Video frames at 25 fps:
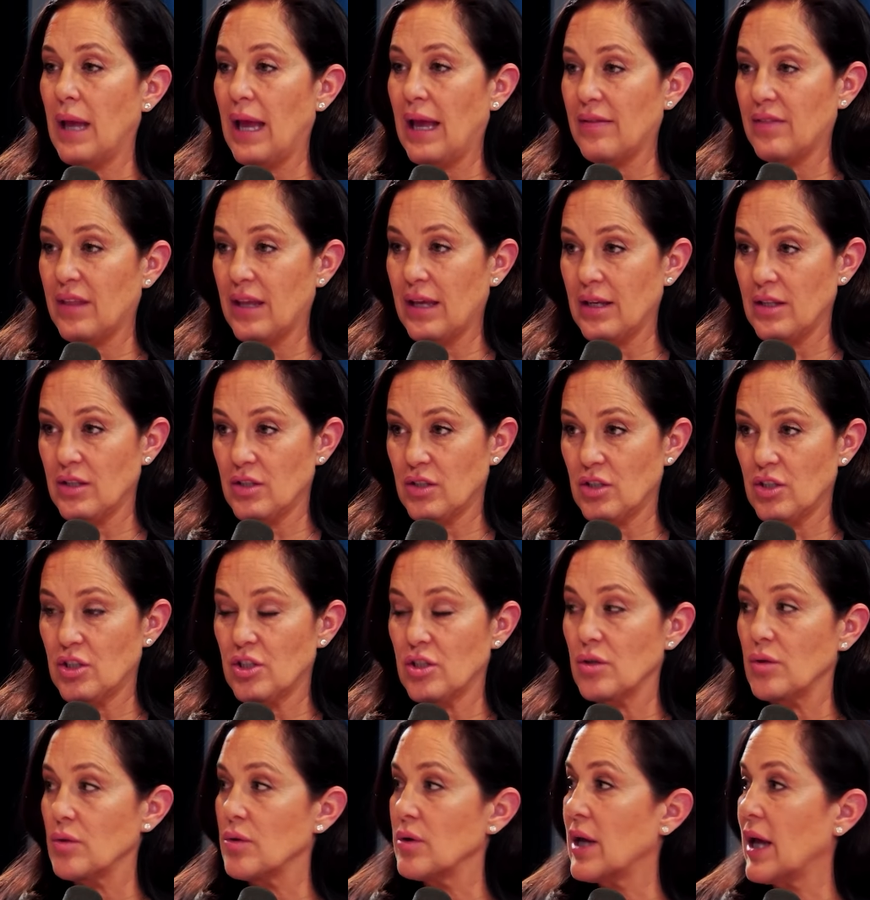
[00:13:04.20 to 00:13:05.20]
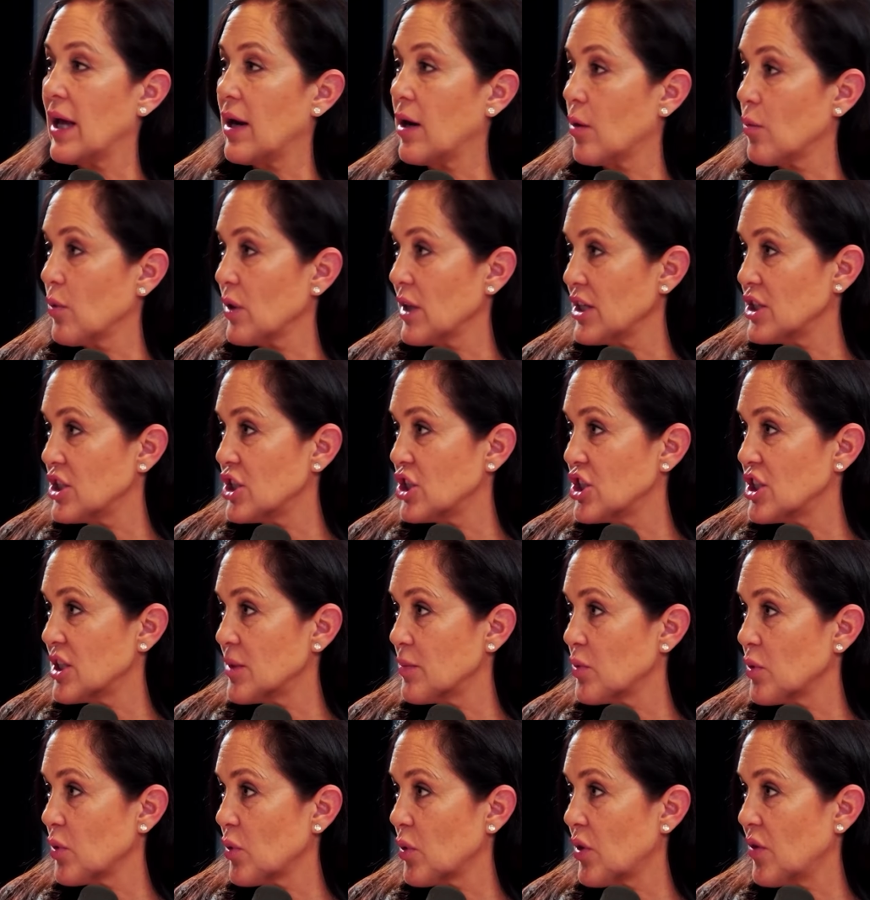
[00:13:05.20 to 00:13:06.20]
at the Institute and our
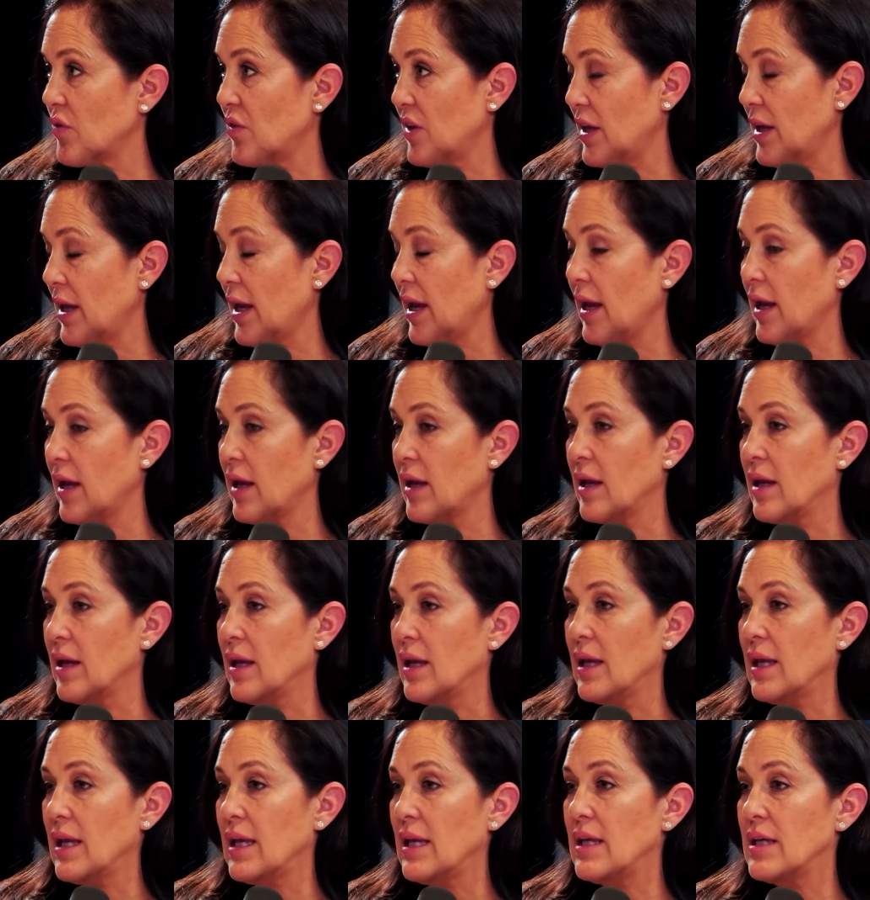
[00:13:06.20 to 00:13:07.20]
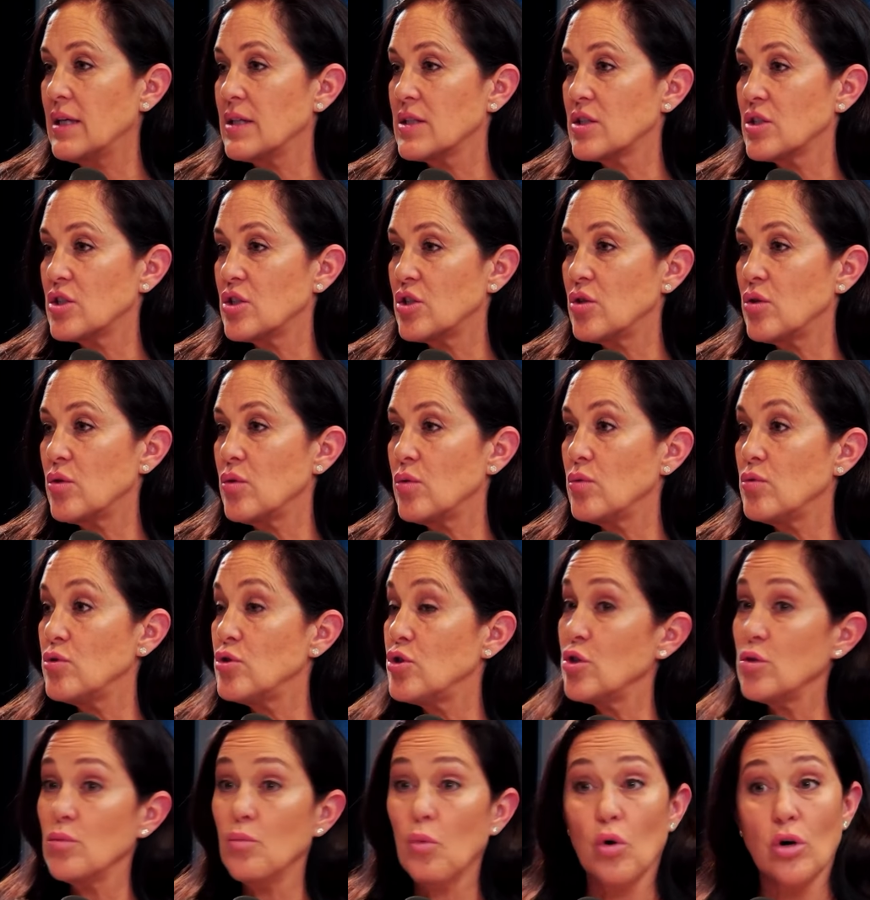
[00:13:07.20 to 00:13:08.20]
relationship with the VA is to
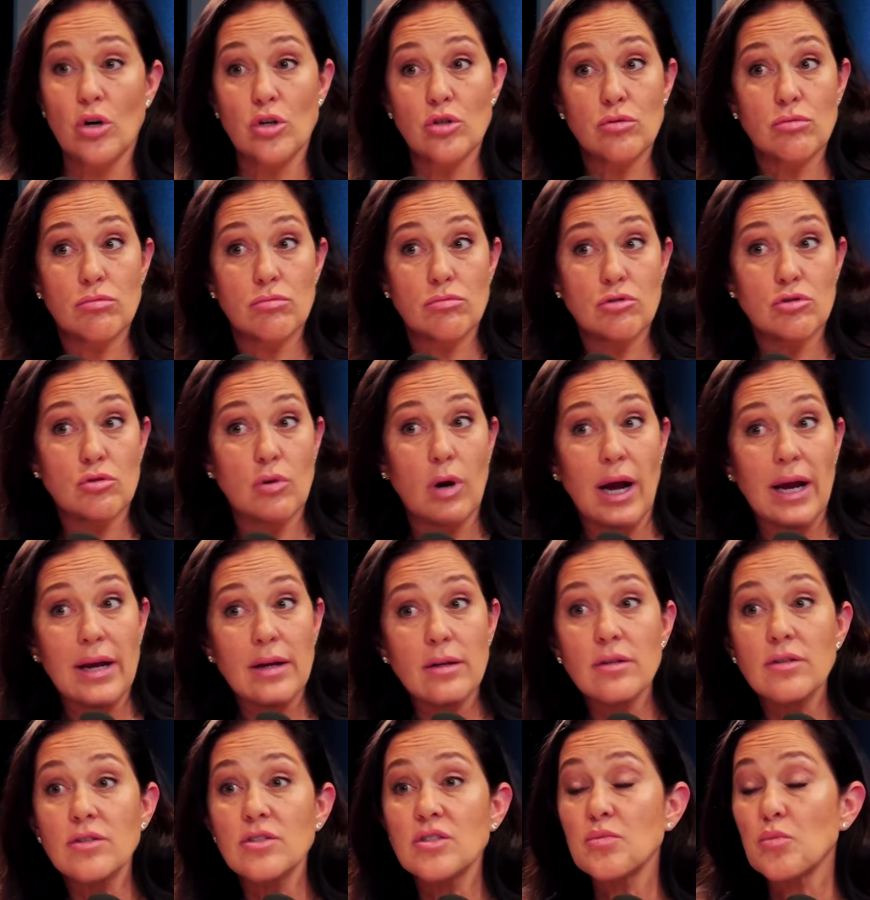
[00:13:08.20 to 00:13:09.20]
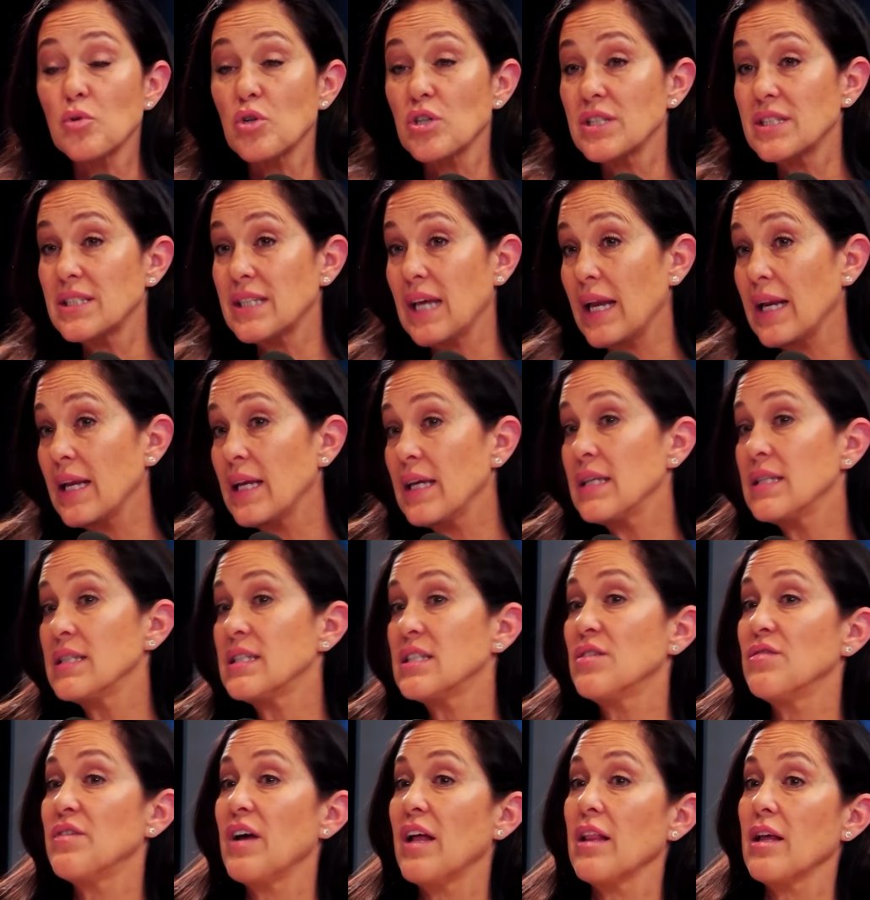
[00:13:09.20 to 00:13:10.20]
do more trials, more studies,
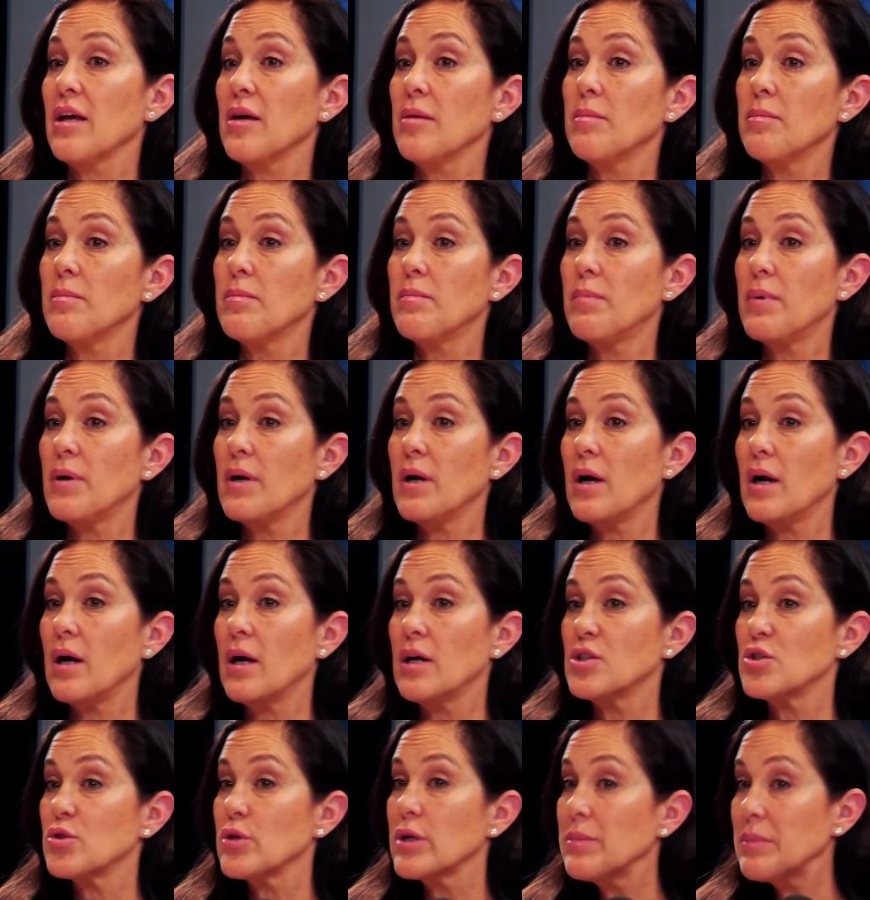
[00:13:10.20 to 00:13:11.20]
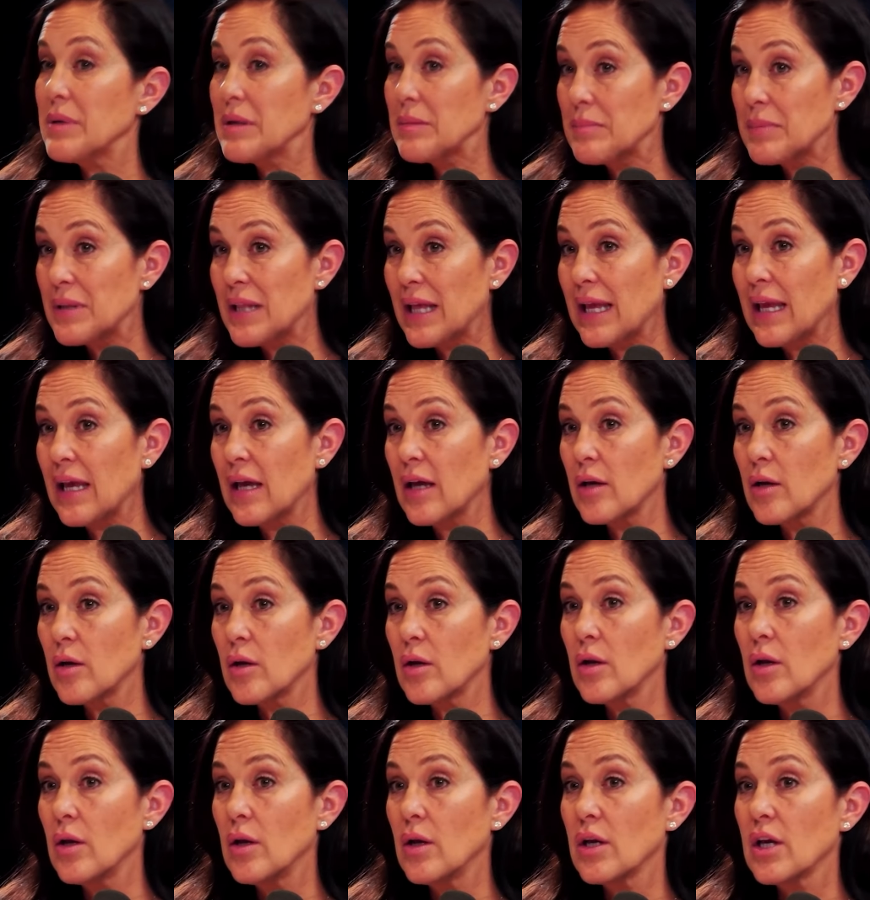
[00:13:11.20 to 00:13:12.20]
develop a treatment
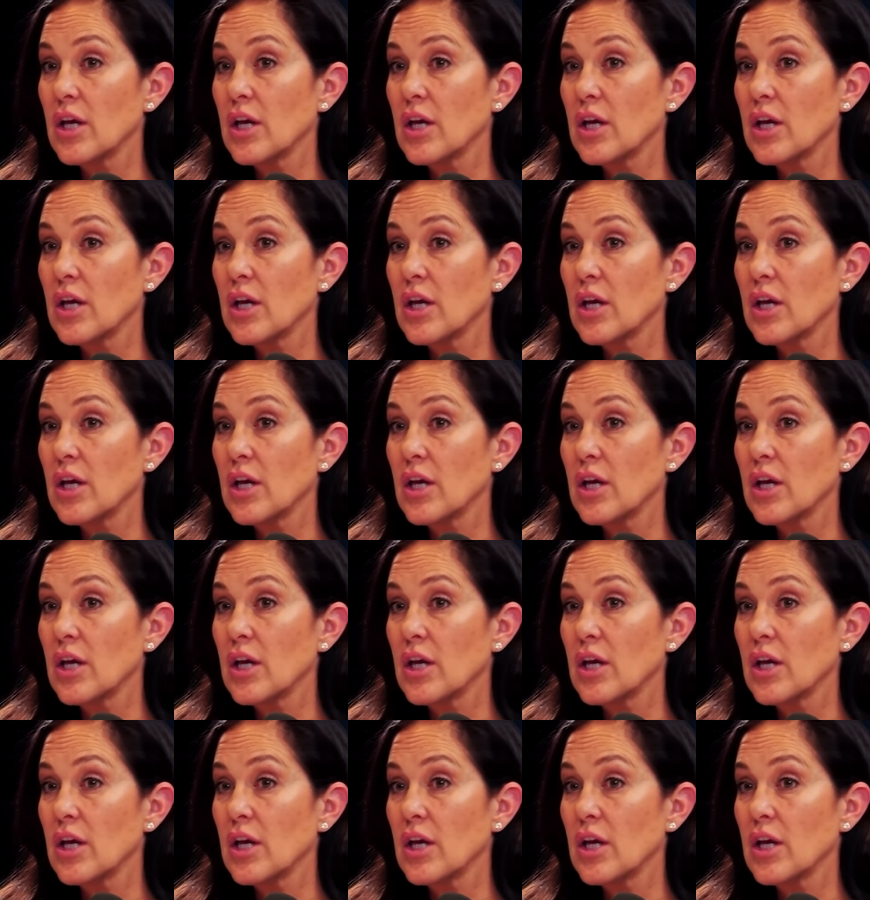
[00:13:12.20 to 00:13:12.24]
plan.